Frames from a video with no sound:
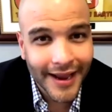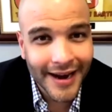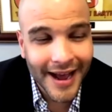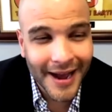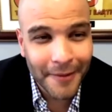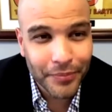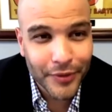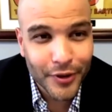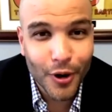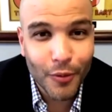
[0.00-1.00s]
And um,
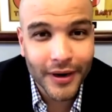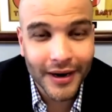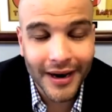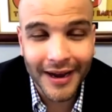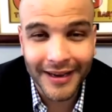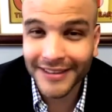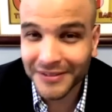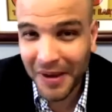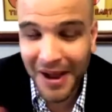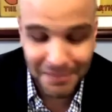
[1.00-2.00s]
you know, we're like,
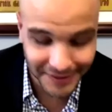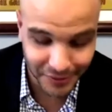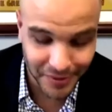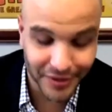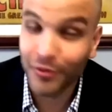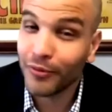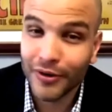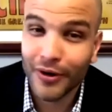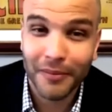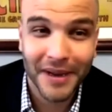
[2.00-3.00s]
here's what happened to me.
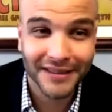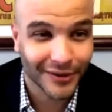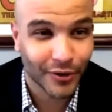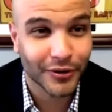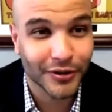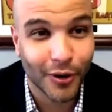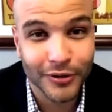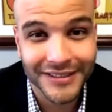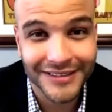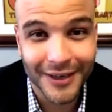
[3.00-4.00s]
You, you're in Mexico,
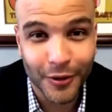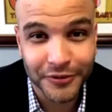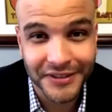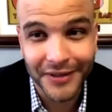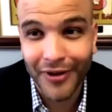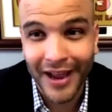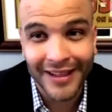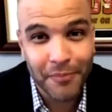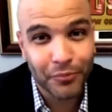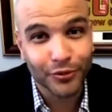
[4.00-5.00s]
all this inclusive,
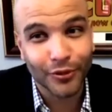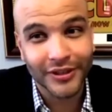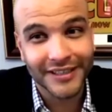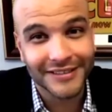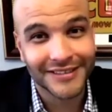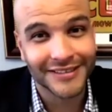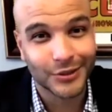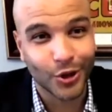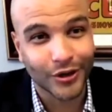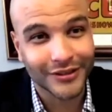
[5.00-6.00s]
and they put all this
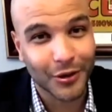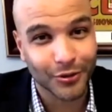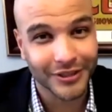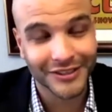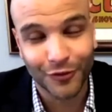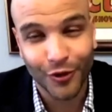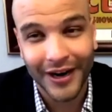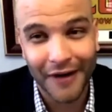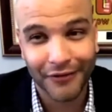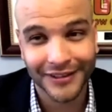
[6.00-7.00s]
dessert and all this
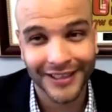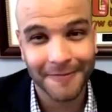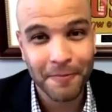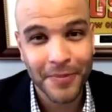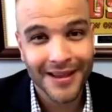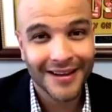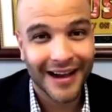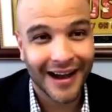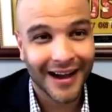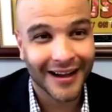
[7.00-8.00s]
food and everything,
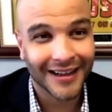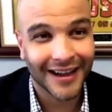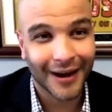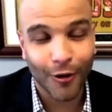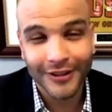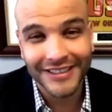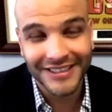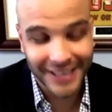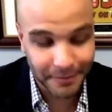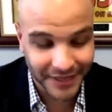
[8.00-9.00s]
uh, uh, all this